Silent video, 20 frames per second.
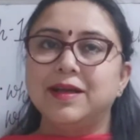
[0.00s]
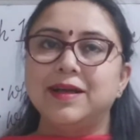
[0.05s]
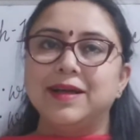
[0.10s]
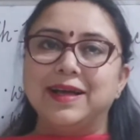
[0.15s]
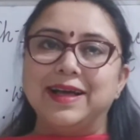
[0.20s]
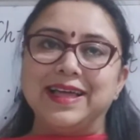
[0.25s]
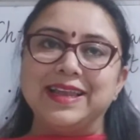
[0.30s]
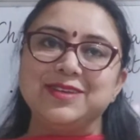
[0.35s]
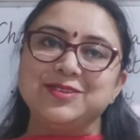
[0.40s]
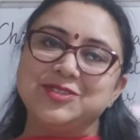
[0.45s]

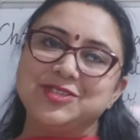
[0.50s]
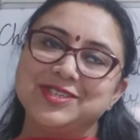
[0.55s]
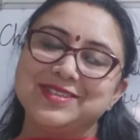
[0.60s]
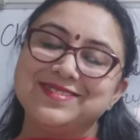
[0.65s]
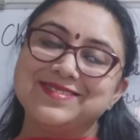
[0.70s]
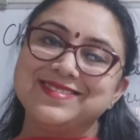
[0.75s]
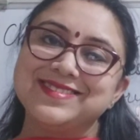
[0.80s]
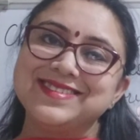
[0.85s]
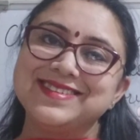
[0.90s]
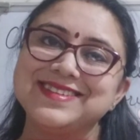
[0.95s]
Hello
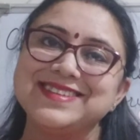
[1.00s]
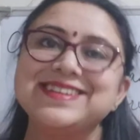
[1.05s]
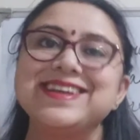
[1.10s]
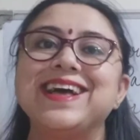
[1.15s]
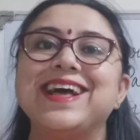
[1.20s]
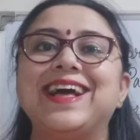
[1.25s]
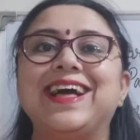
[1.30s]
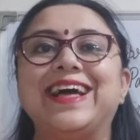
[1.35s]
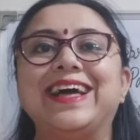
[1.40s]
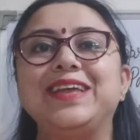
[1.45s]
children
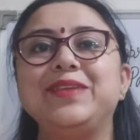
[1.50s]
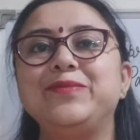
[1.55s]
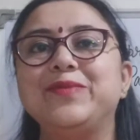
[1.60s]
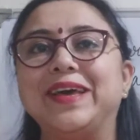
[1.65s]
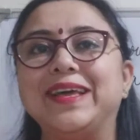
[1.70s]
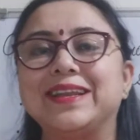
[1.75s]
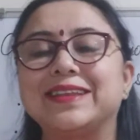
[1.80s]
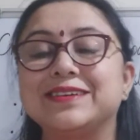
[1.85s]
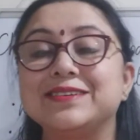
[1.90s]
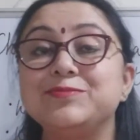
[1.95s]
and
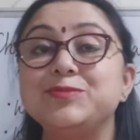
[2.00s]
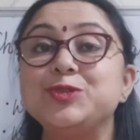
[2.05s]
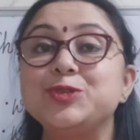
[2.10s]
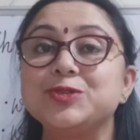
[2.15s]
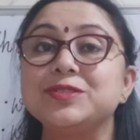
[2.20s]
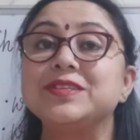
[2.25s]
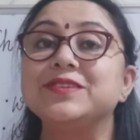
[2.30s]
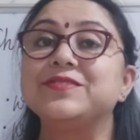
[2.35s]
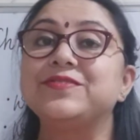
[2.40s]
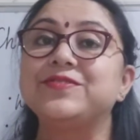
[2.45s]
welcome to
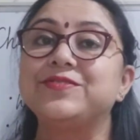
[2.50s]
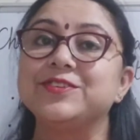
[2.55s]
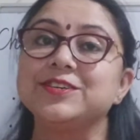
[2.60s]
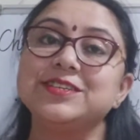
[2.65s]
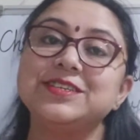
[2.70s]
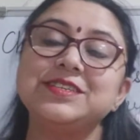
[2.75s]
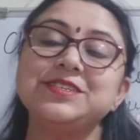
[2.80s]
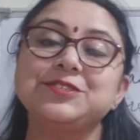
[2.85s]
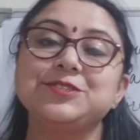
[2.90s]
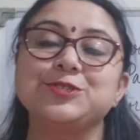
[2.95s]
the
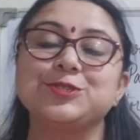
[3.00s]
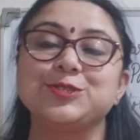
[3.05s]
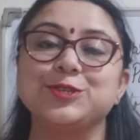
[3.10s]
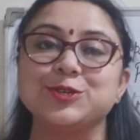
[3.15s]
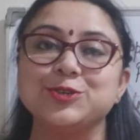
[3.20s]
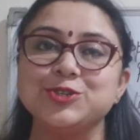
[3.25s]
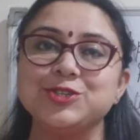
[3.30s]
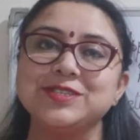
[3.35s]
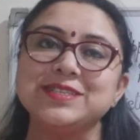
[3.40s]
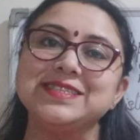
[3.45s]
first
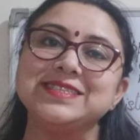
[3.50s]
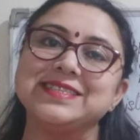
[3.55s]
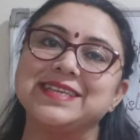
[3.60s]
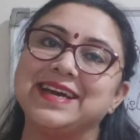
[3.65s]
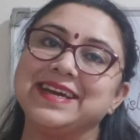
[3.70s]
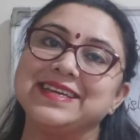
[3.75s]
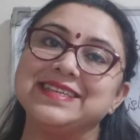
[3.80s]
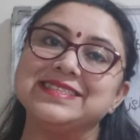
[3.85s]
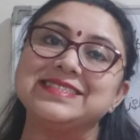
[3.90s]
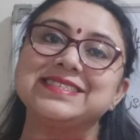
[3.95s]
social
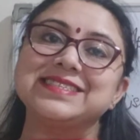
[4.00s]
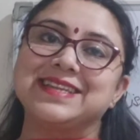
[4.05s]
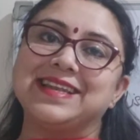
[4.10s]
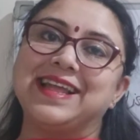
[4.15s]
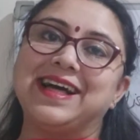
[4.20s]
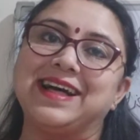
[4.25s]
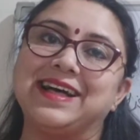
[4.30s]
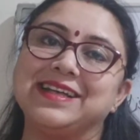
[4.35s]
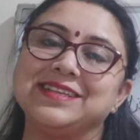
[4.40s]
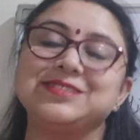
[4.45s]
science
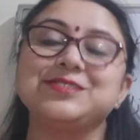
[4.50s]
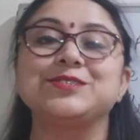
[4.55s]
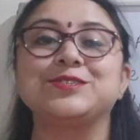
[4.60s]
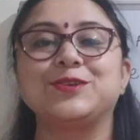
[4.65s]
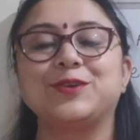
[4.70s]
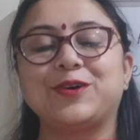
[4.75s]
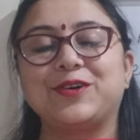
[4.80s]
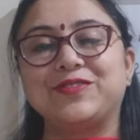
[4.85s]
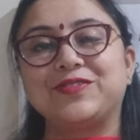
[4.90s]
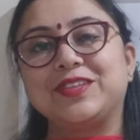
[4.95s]

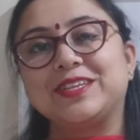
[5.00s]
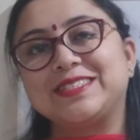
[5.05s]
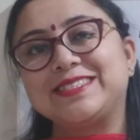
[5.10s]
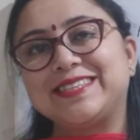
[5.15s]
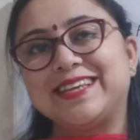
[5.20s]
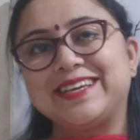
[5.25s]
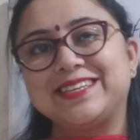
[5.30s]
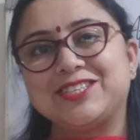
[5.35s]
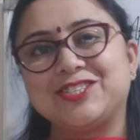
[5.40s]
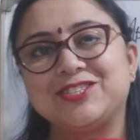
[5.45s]
class of the
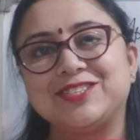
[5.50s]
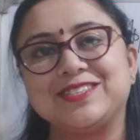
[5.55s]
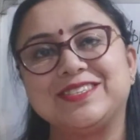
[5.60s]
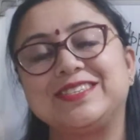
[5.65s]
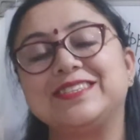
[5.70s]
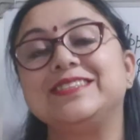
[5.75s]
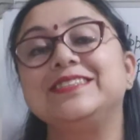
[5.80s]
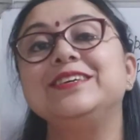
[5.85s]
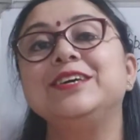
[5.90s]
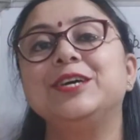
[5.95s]

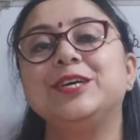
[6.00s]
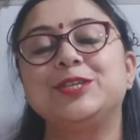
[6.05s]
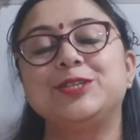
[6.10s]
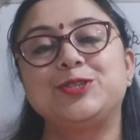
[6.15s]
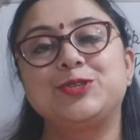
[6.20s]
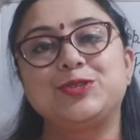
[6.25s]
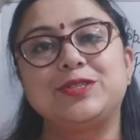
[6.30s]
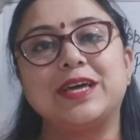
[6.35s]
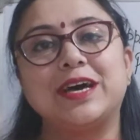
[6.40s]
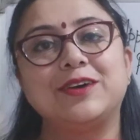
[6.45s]
session
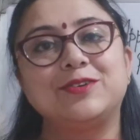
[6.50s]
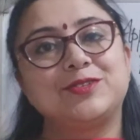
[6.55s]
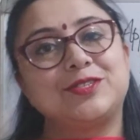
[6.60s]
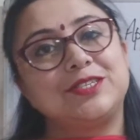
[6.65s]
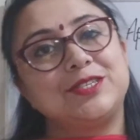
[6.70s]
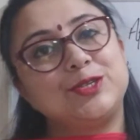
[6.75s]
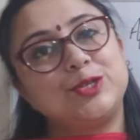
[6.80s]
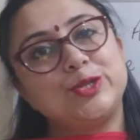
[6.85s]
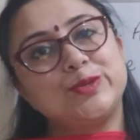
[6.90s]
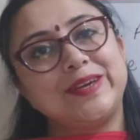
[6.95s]

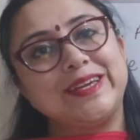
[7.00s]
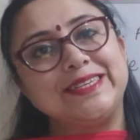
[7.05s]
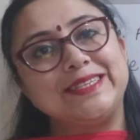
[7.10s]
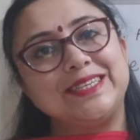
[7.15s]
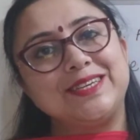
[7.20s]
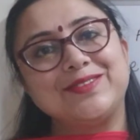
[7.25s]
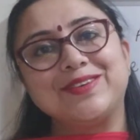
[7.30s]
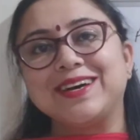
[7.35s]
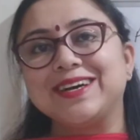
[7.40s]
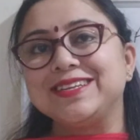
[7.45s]

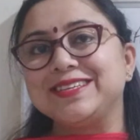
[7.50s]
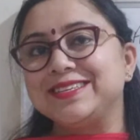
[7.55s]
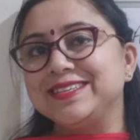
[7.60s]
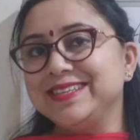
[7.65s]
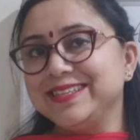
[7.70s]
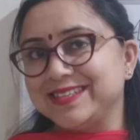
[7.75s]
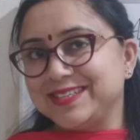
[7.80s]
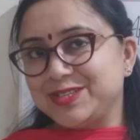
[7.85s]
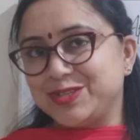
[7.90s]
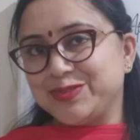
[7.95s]

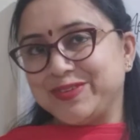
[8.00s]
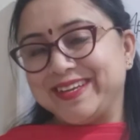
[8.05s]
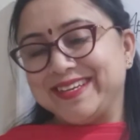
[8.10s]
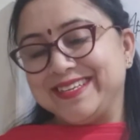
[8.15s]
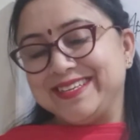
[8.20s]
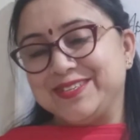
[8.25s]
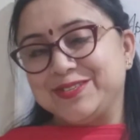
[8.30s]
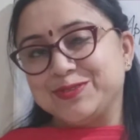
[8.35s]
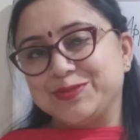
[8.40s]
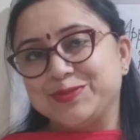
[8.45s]

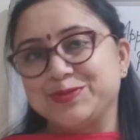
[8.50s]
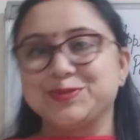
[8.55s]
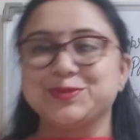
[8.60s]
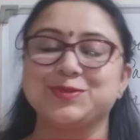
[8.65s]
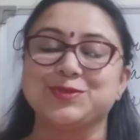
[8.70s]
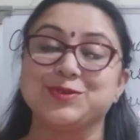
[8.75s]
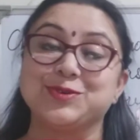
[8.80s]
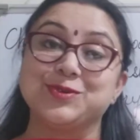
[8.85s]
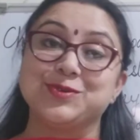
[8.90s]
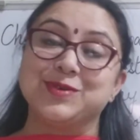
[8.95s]
2021-22.
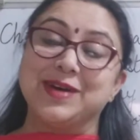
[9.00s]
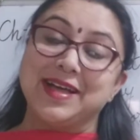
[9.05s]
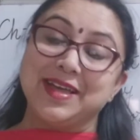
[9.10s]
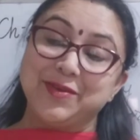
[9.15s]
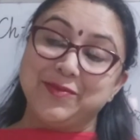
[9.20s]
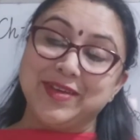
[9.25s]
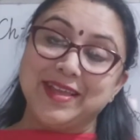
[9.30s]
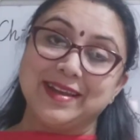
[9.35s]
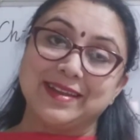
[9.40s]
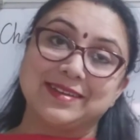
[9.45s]
So I
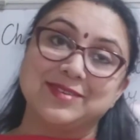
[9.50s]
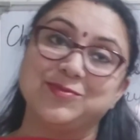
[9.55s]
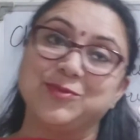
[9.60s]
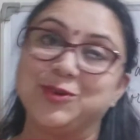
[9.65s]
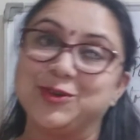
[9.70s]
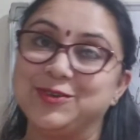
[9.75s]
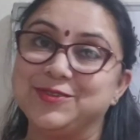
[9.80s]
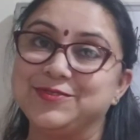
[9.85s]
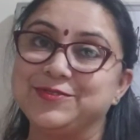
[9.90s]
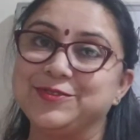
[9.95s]
welcome
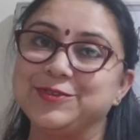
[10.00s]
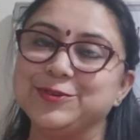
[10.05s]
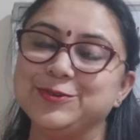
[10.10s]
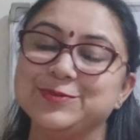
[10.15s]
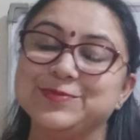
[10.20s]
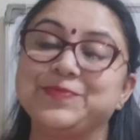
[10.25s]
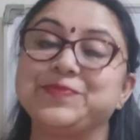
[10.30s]
all of you.